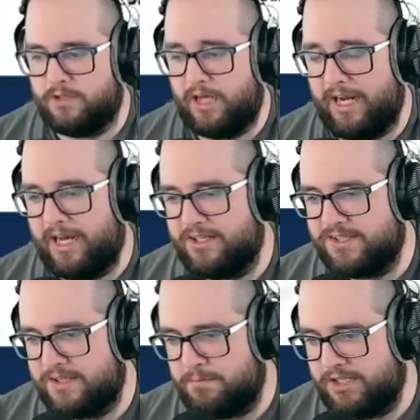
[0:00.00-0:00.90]
I
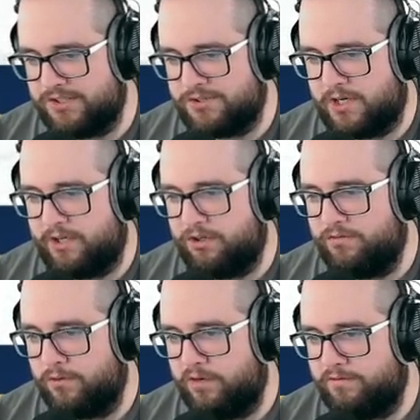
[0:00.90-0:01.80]
honestly might just try to go
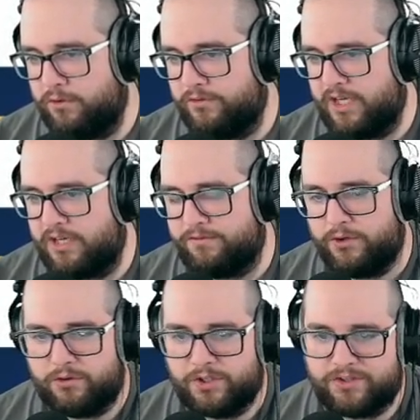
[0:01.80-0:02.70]
for it on fourth down if we
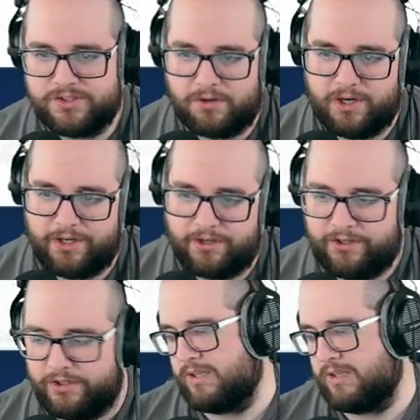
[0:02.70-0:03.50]
don't get this right here.